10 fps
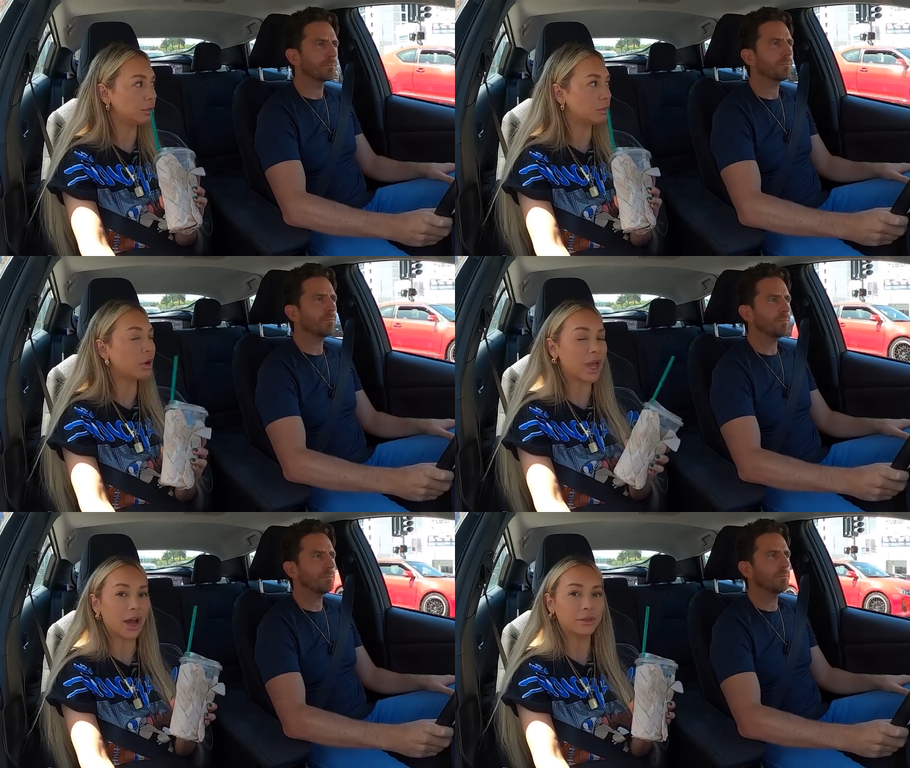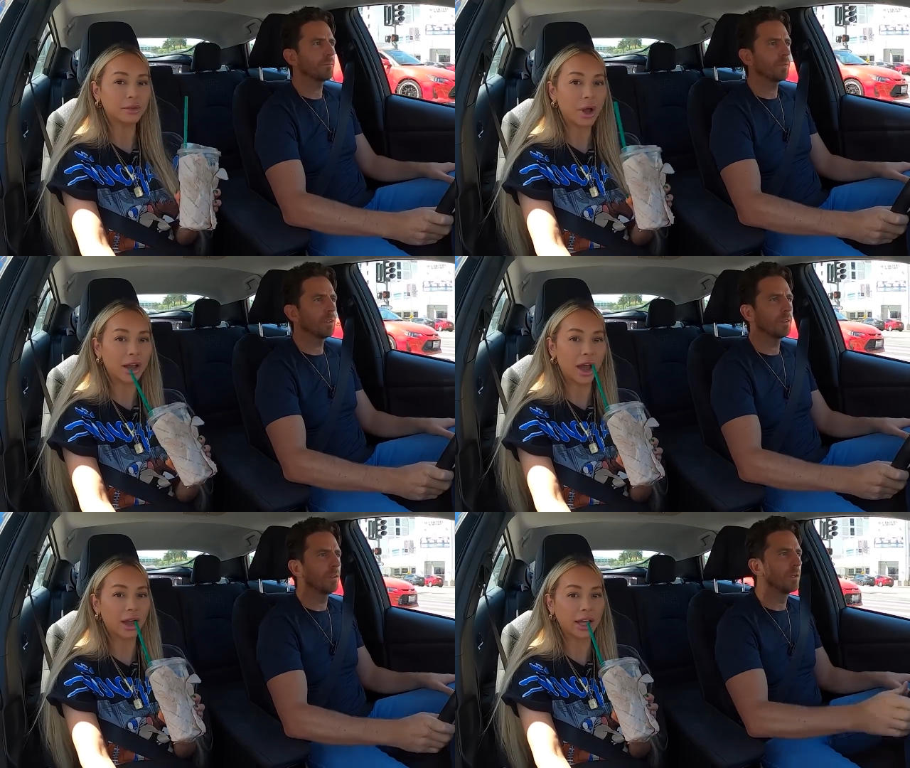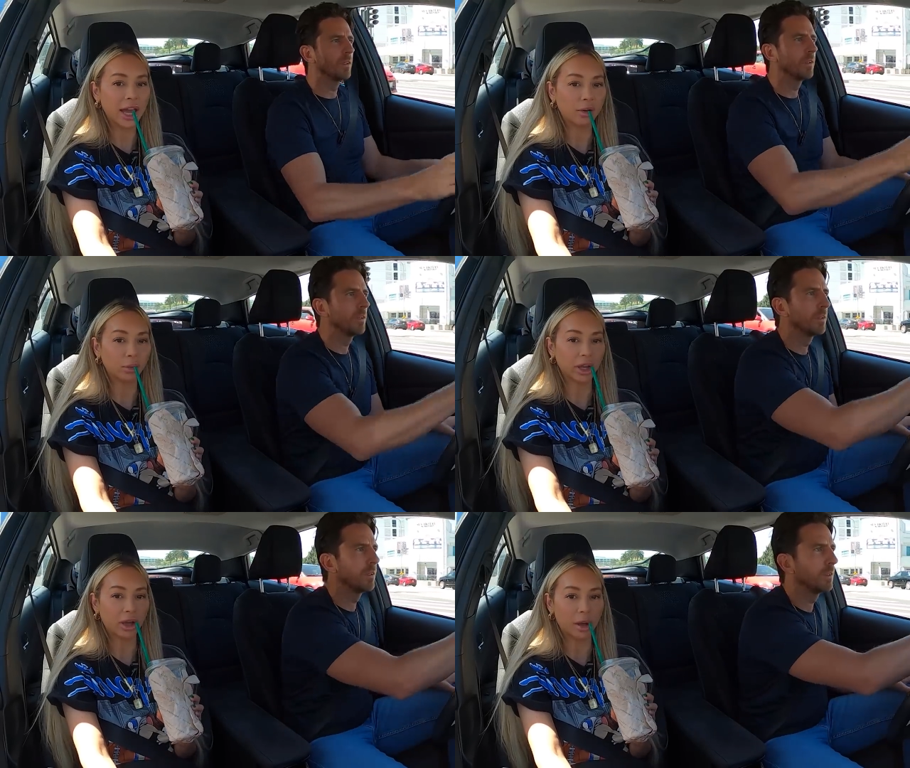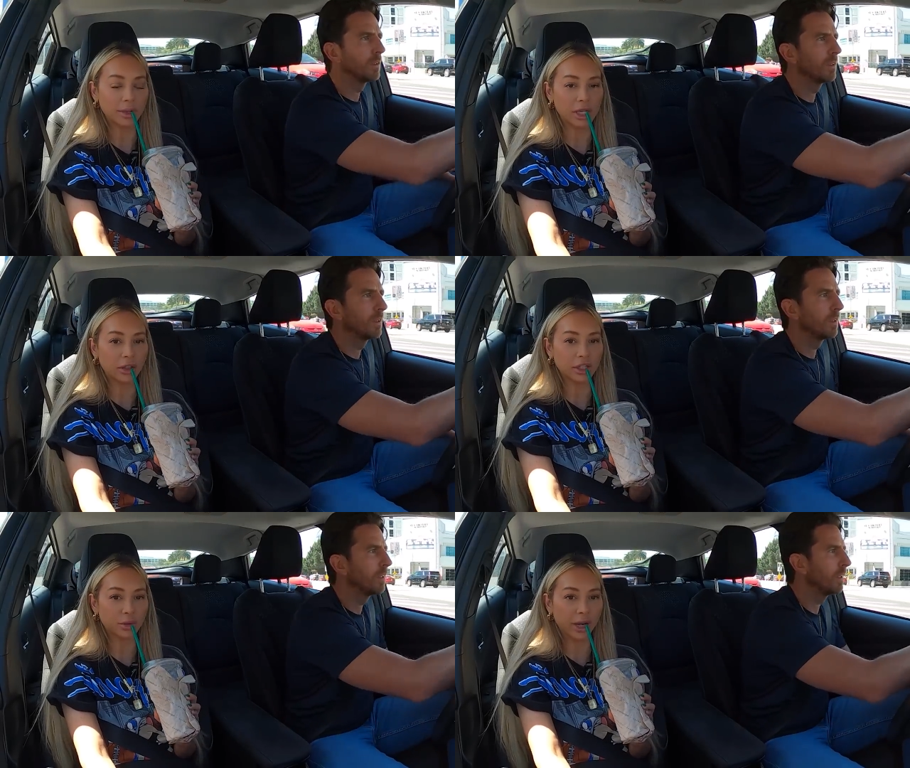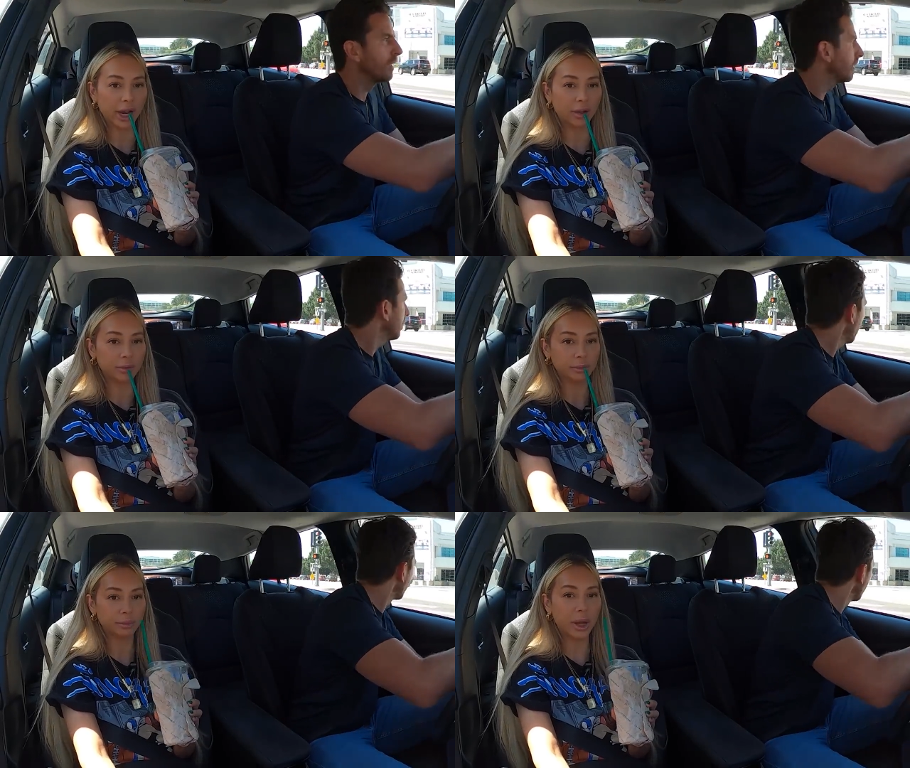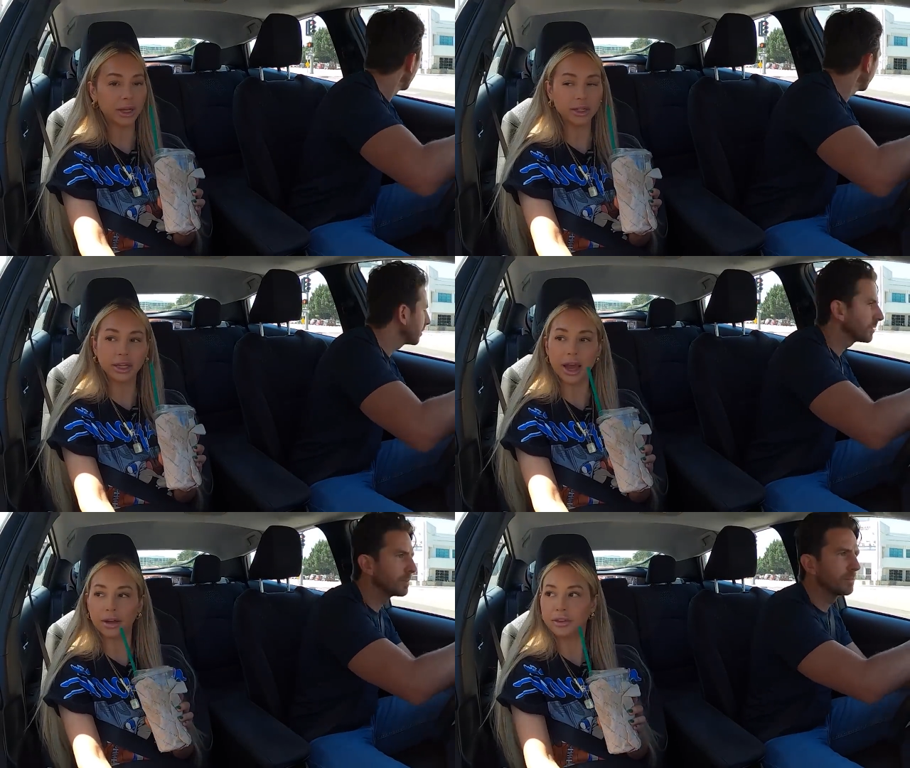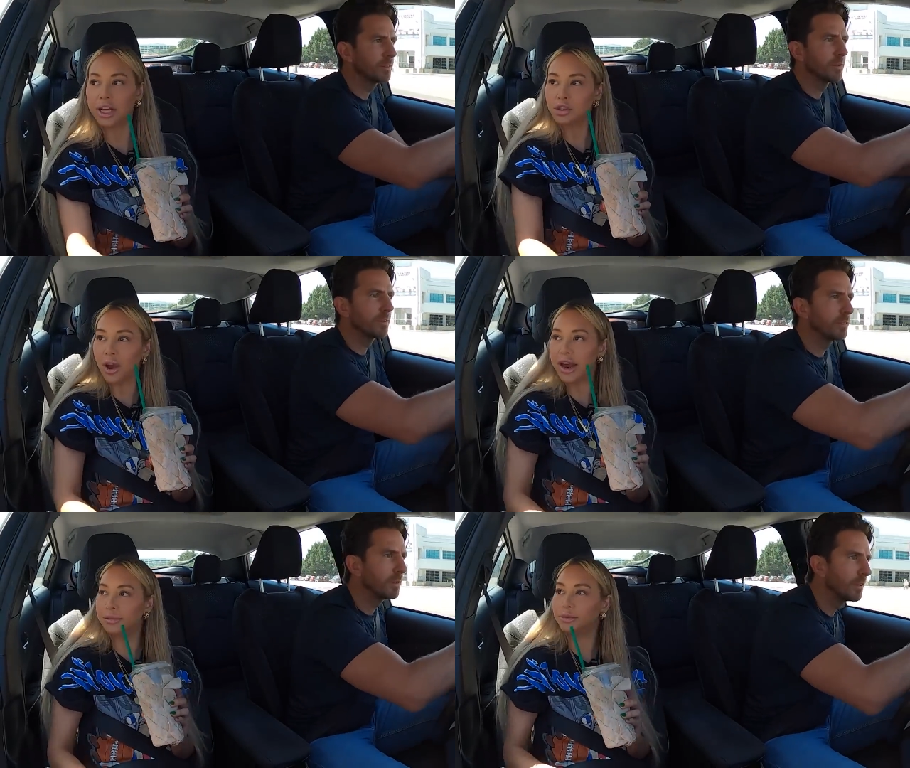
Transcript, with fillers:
Speaker 1: Well, yeah, I, I can't really comment on this right now. No, but no worries. Yeah, that's great.